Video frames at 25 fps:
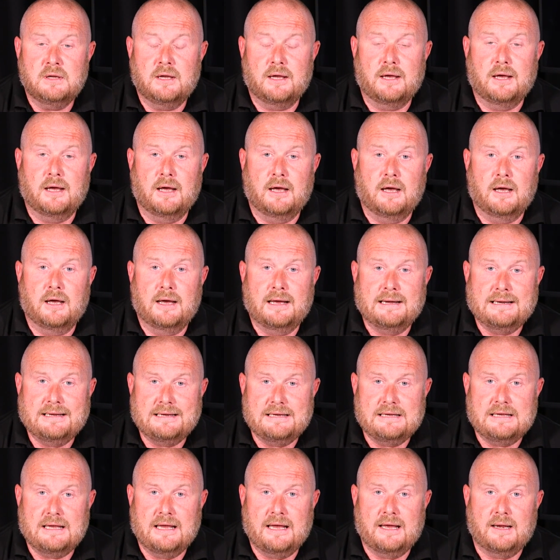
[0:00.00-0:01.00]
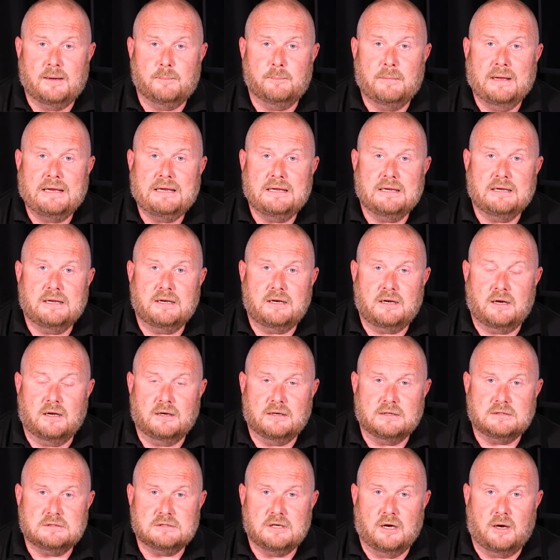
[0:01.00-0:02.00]
And again, making it kind
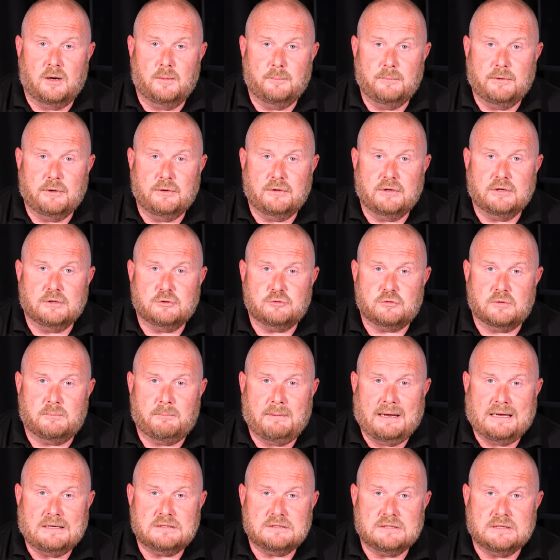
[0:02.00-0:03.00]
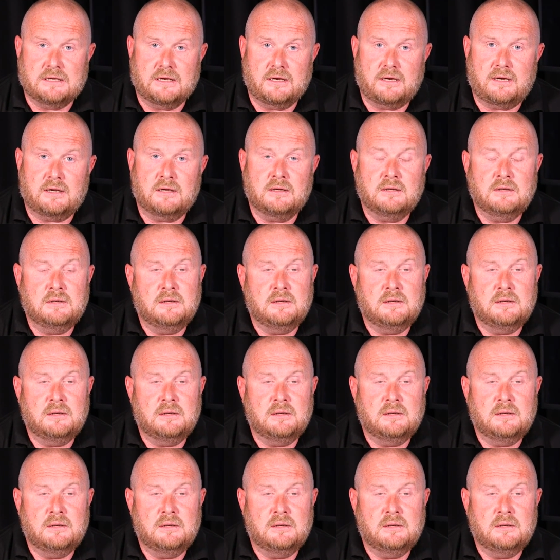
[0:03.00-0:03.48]
of dark, moody and dramatic